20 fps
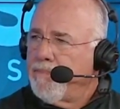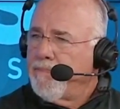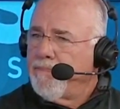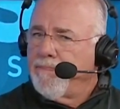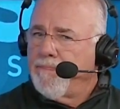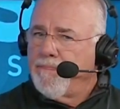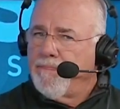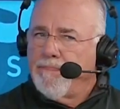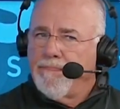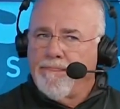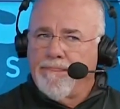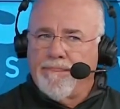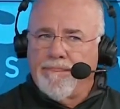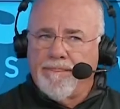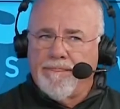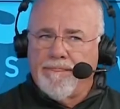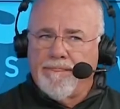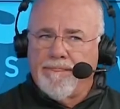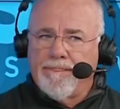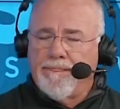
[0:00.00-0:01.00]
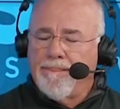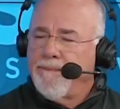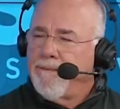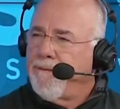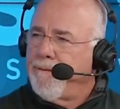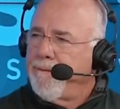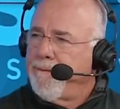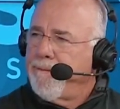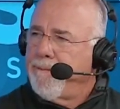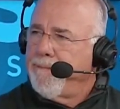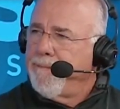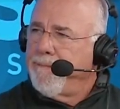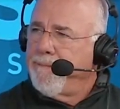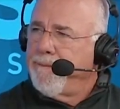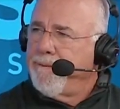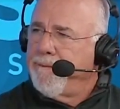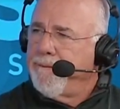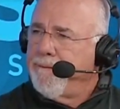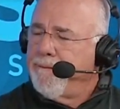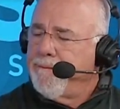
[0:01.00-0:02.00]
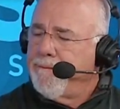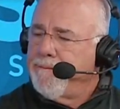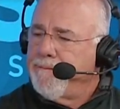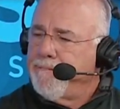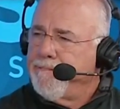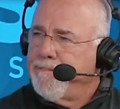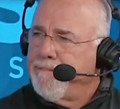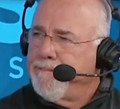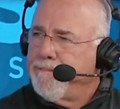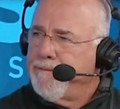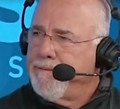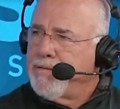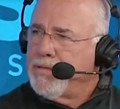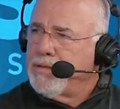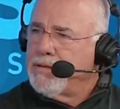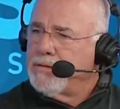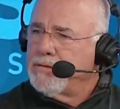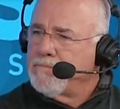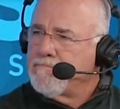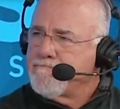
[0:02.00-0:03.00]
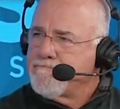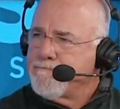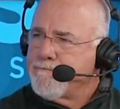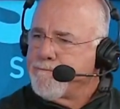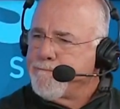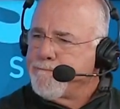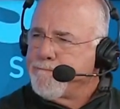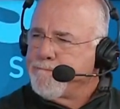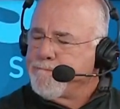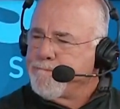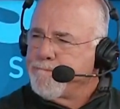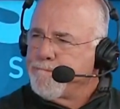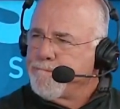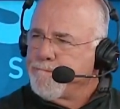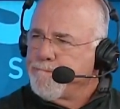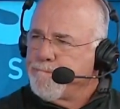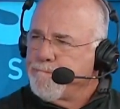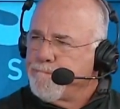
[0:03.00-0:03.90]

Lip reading: No words are spoken by the person on screen.